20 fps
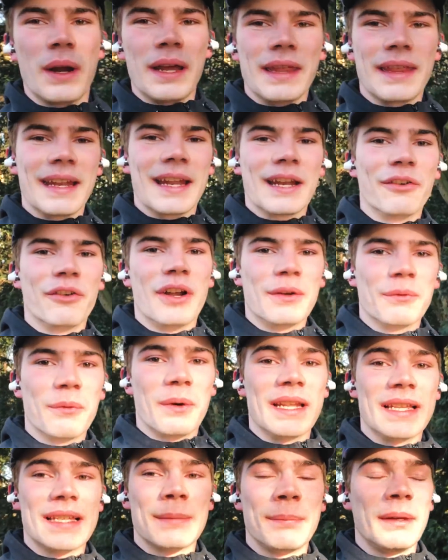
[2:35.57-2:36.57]
way that I run
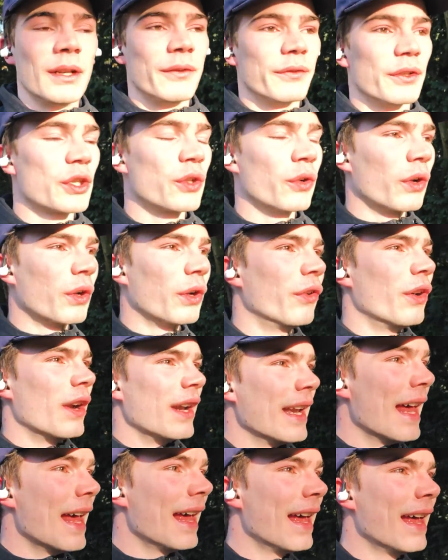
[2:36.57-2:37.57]
when it's a bit of a shorter
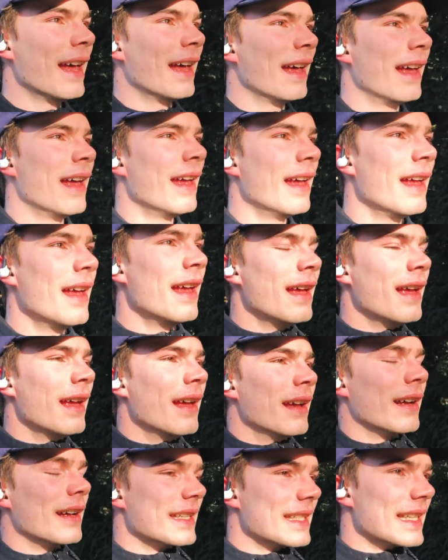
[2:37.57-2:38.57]
run,
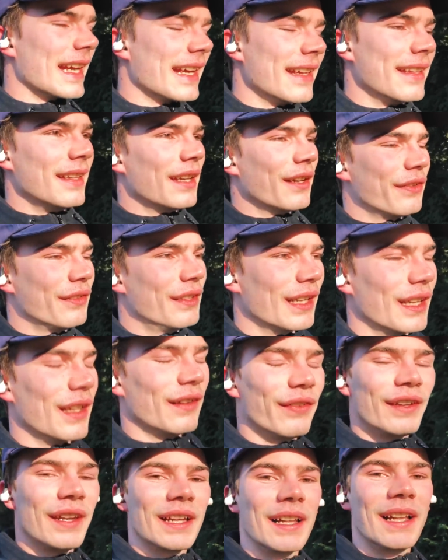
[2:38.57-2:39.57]
because I can definitely
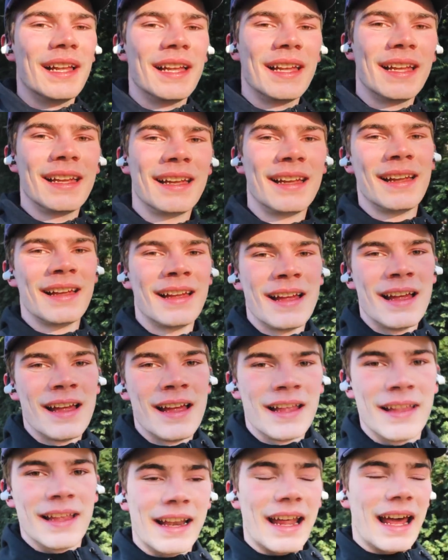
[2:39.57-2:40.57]
feel
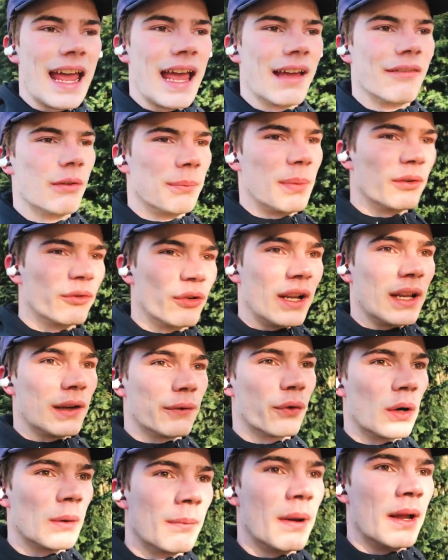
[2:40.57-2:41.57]
that I haven't been running
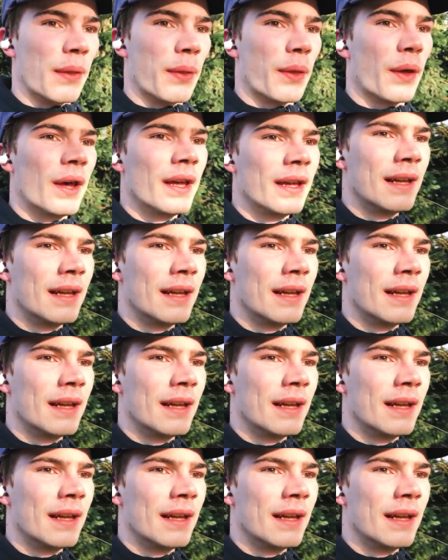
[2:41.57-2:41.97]
for a month.